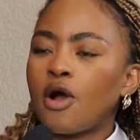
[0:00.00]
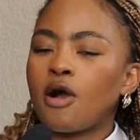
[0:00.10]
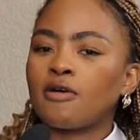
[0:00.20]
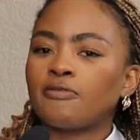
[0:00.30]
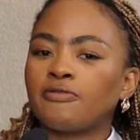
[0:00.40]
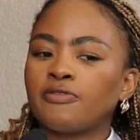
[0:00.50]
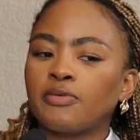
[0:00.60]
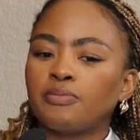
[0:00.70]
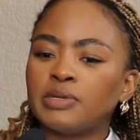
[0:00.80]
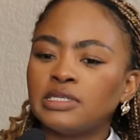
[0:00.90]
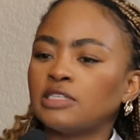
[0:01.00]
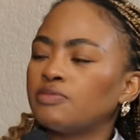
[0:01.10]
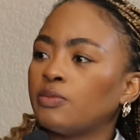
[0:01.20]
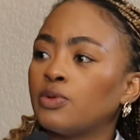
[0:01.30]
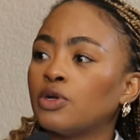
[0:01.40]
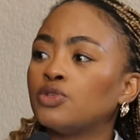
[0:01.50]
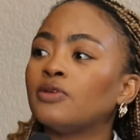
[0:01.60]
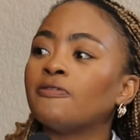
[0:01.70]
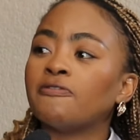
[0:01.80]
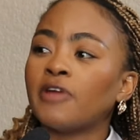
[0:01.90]
of business people who are
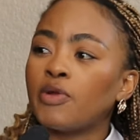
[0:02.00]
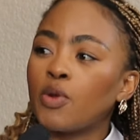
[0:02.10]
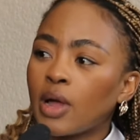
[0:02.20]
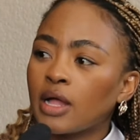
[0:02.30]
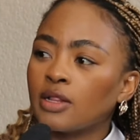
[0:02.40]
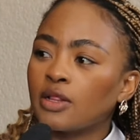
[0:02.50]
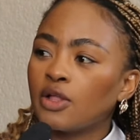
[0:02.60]
doing very well.